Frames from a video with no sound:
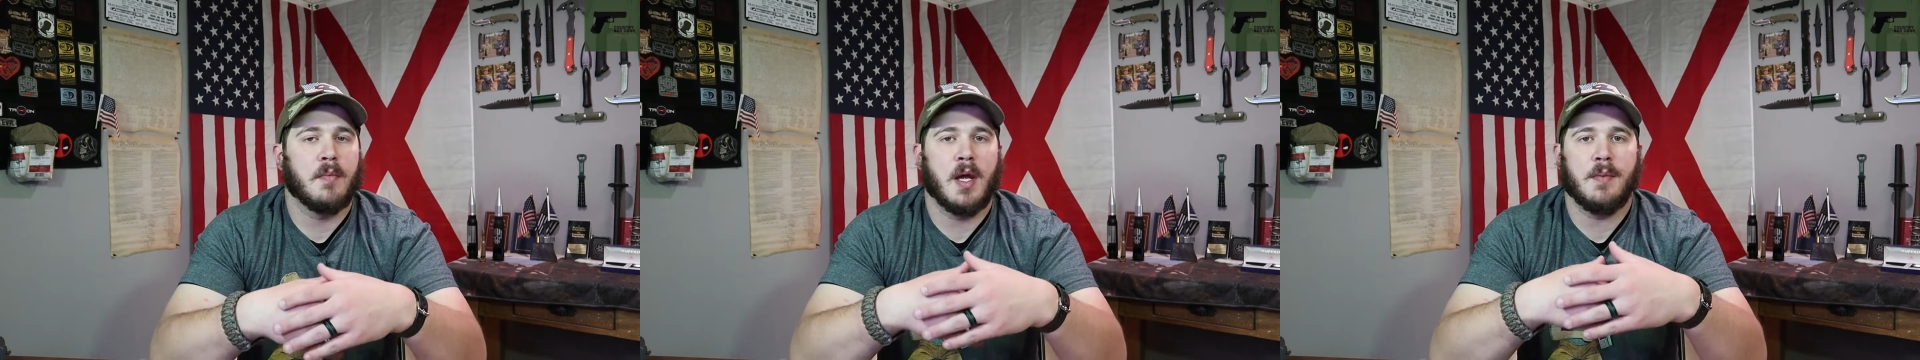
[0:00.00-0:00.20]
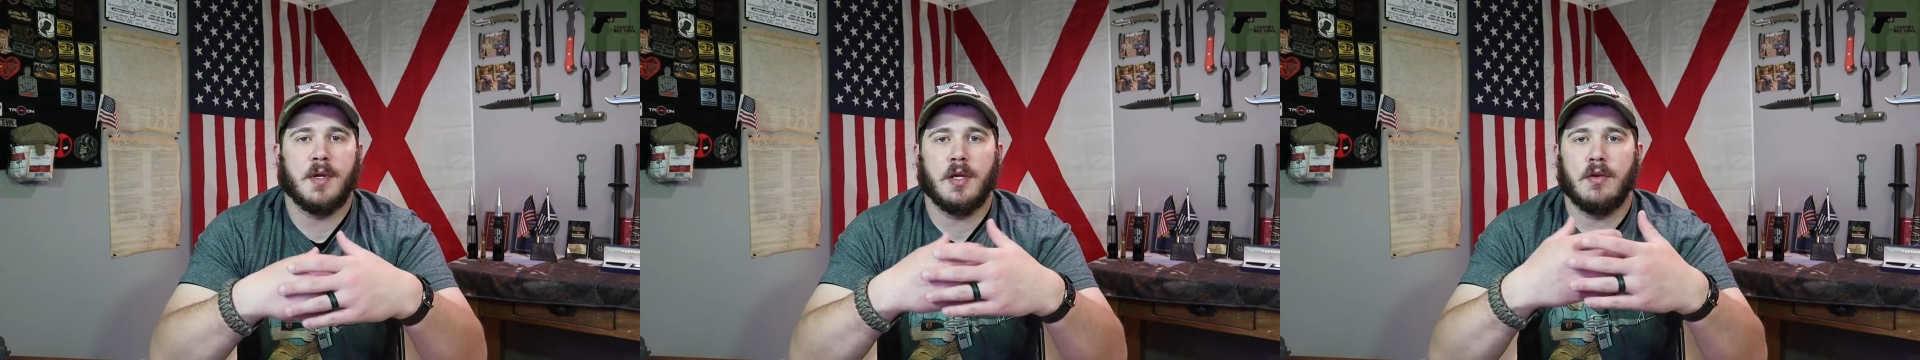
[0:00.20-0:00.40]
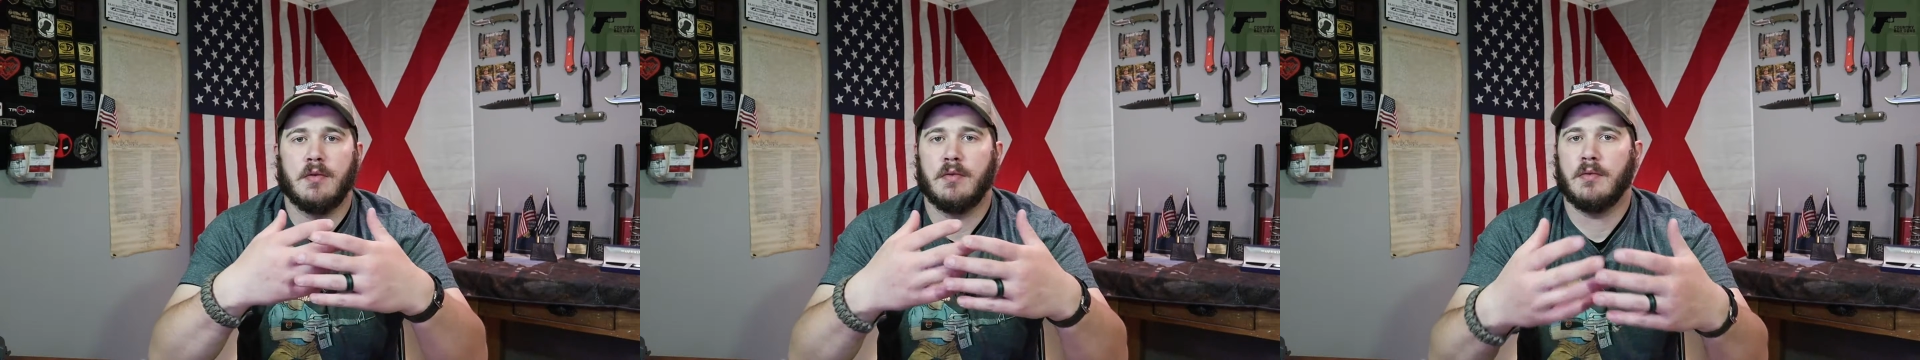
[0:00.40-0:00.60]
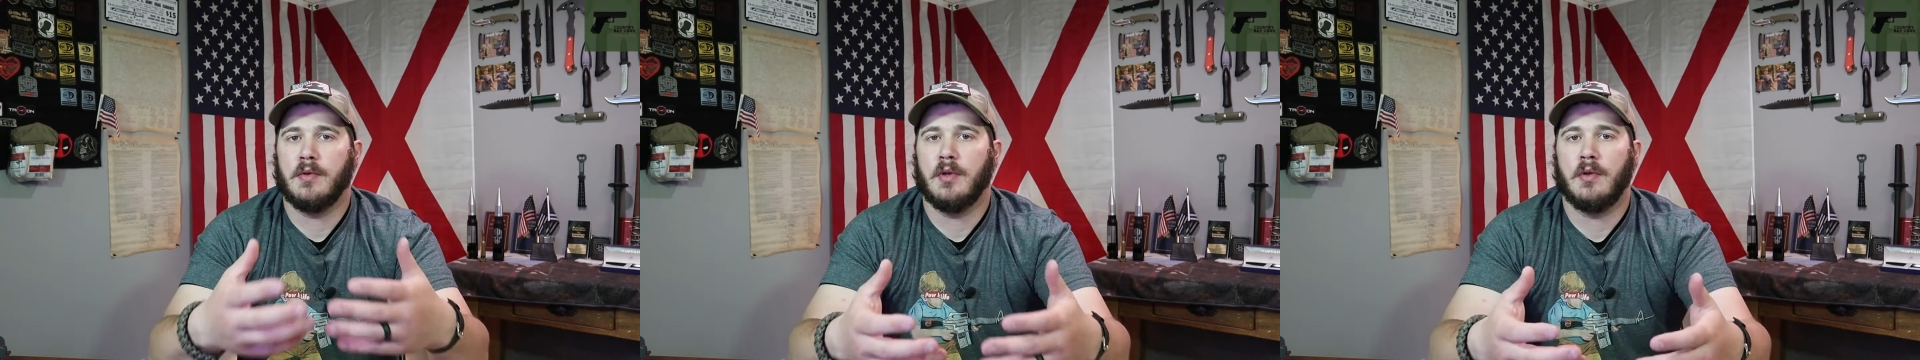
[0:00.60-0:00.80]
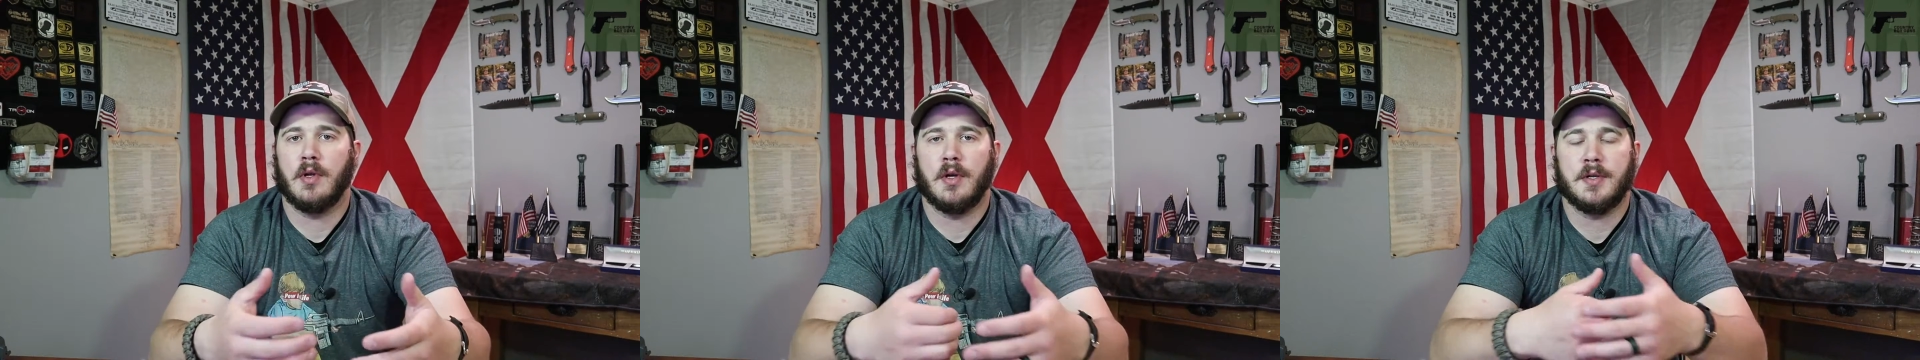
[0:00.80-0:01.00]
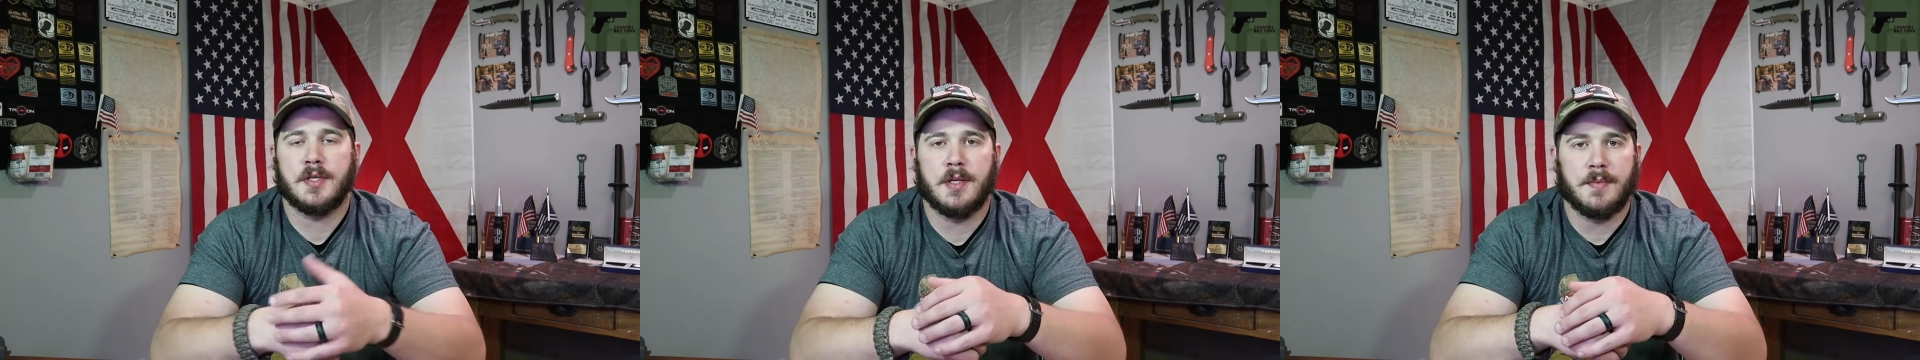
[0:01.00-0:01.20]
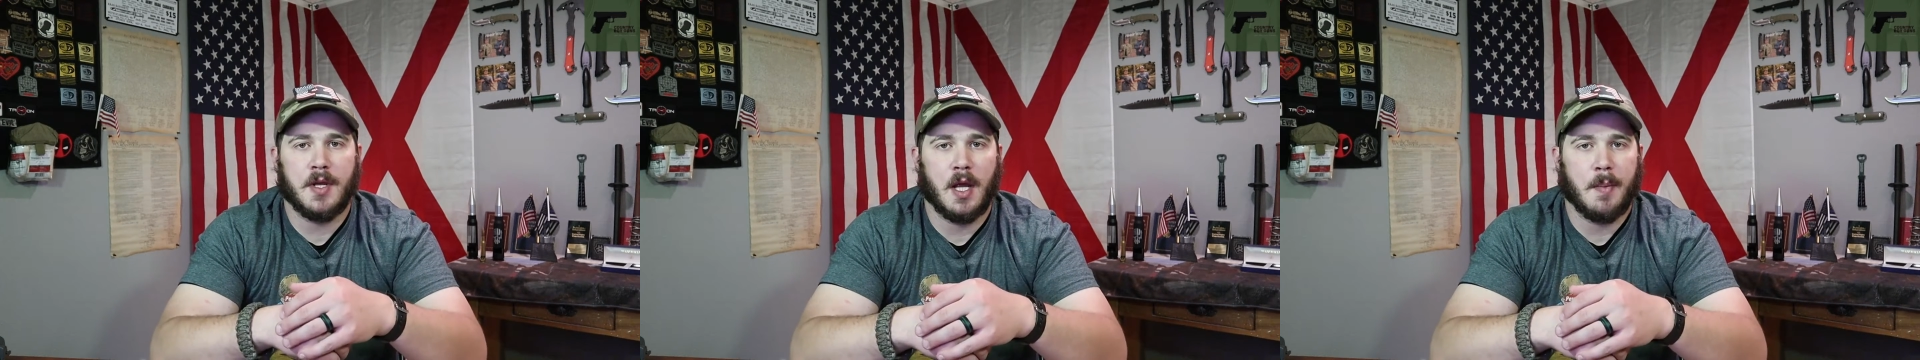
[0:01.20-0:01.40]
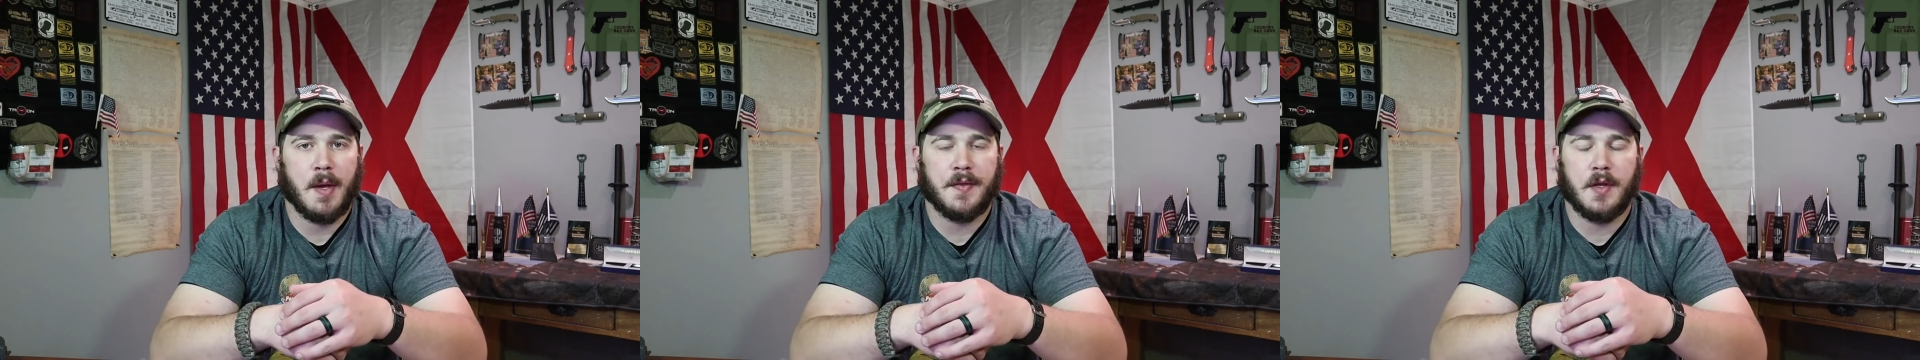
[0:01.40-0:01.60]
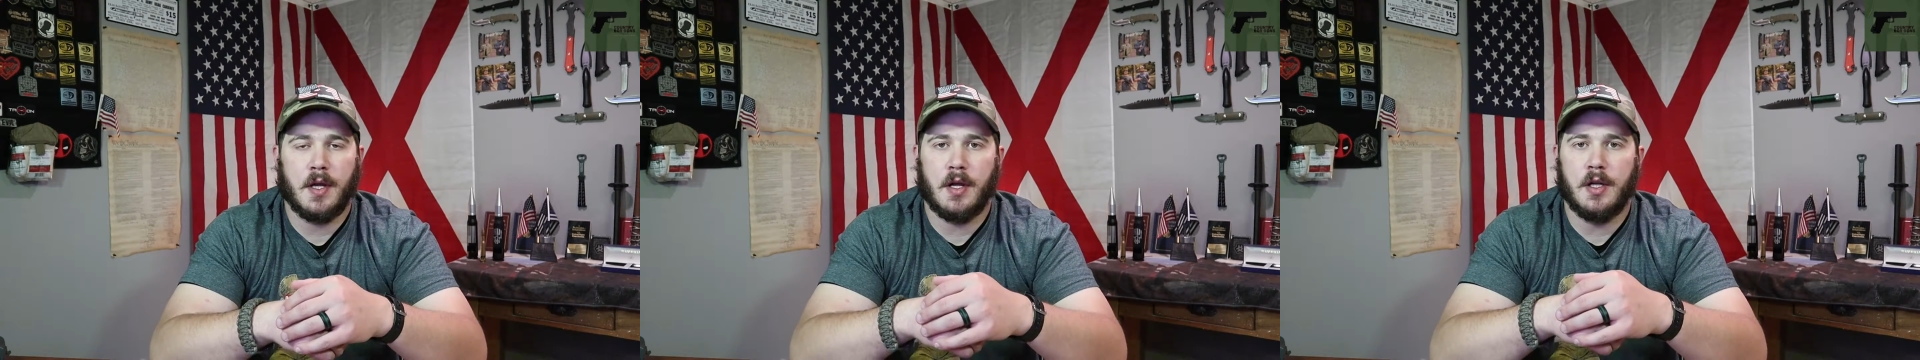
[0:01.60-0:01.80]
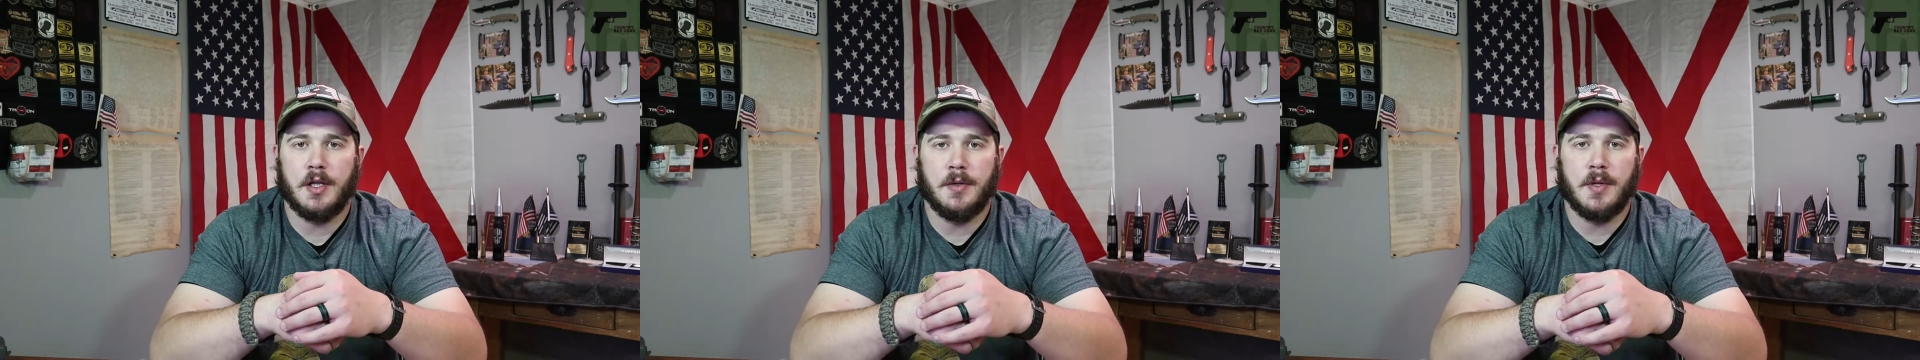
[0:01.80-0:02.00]
Maybe you learned something about the
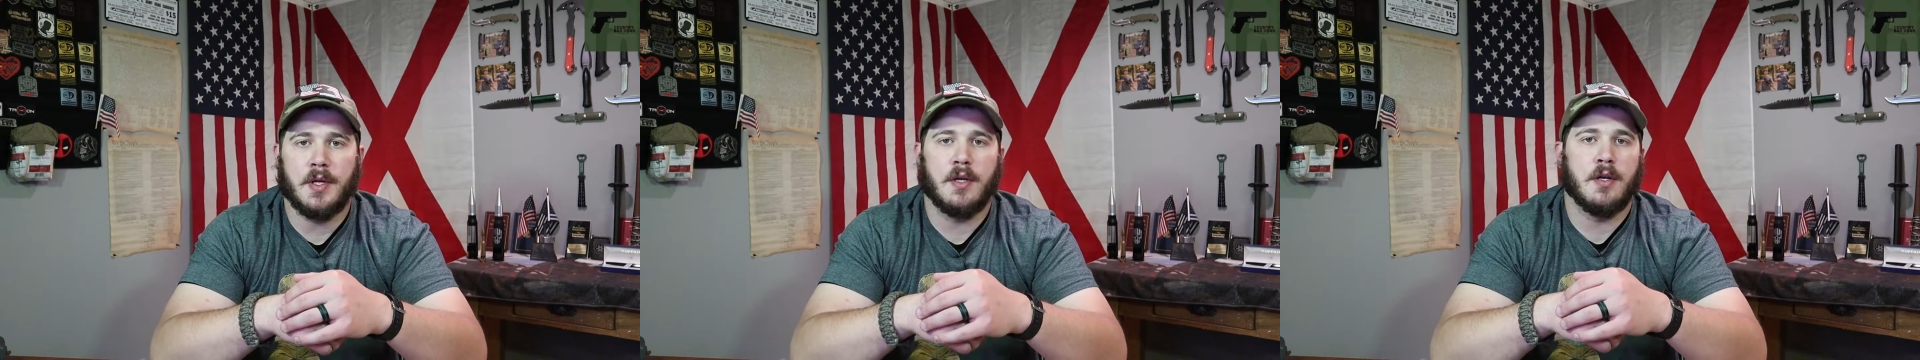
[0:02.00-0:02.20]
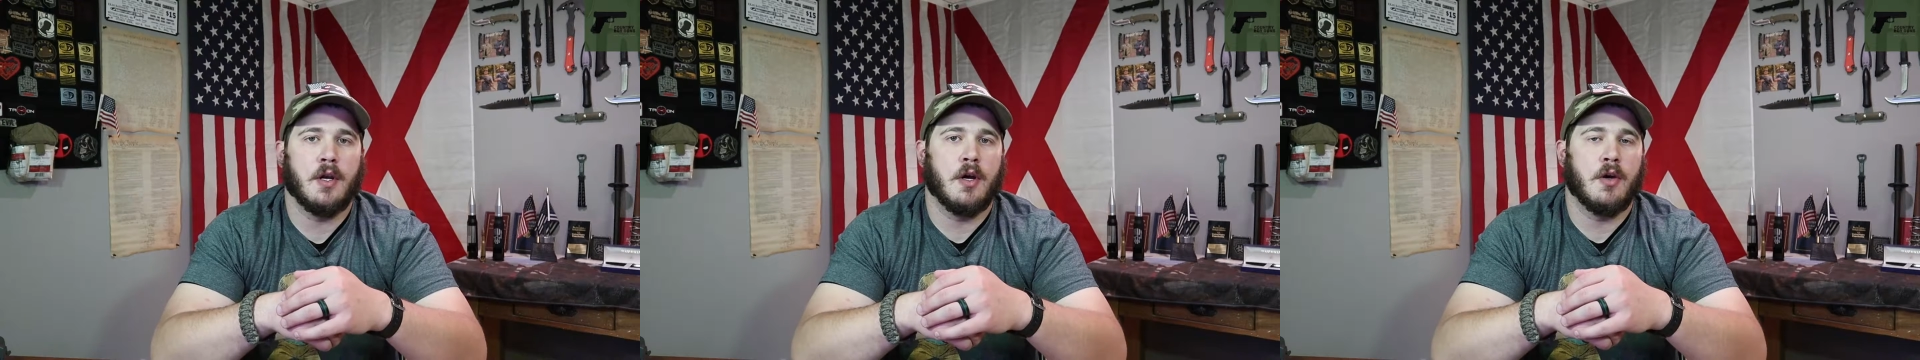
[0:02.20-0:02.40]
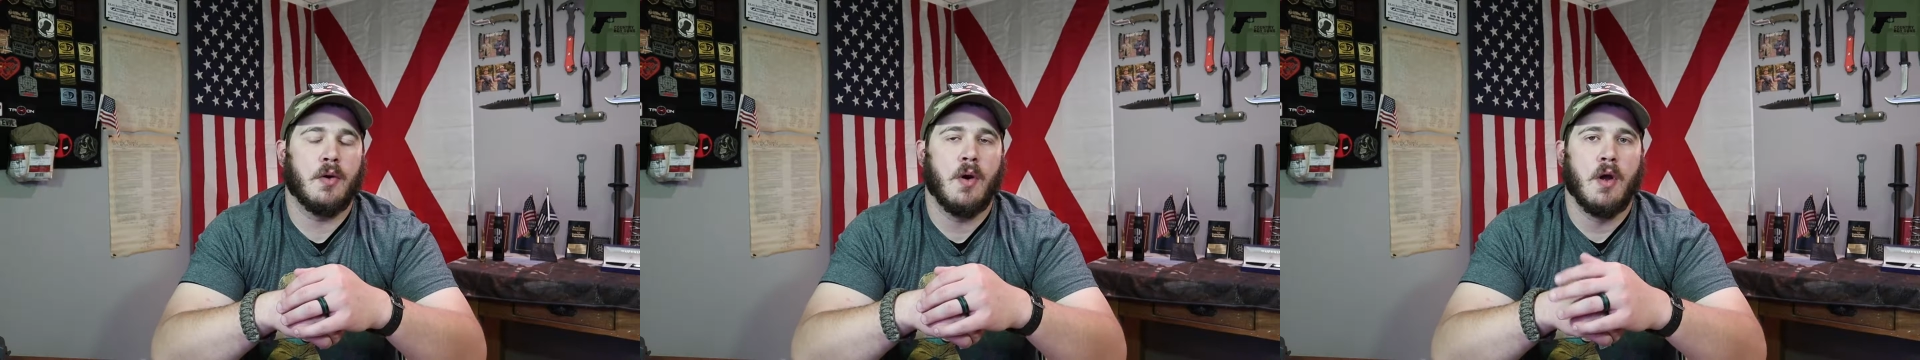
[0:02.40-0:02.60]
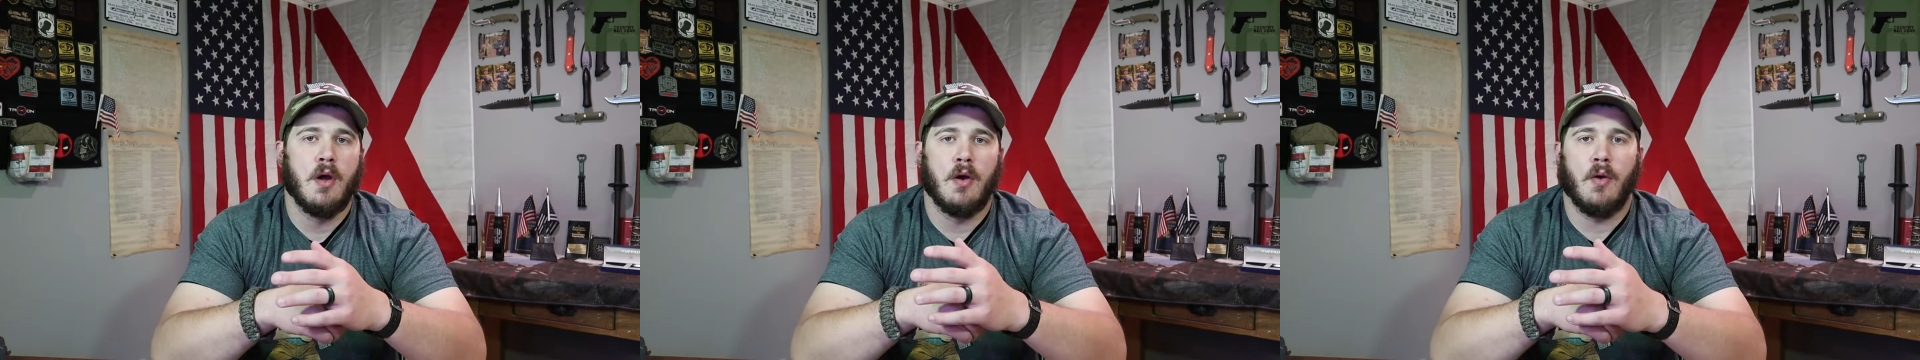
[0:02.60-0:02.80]
gun you didn't know,